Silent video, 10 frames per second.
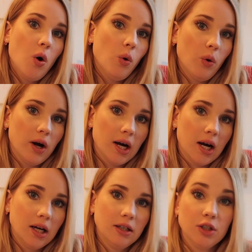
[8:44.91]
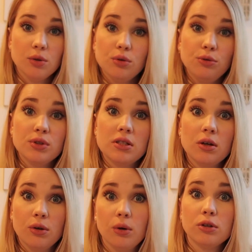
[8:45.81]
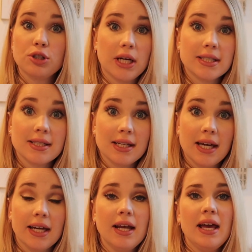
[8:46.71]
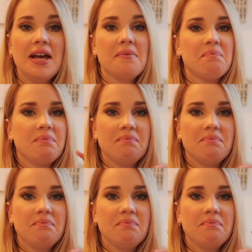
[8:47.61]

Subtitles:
or use Google Translate.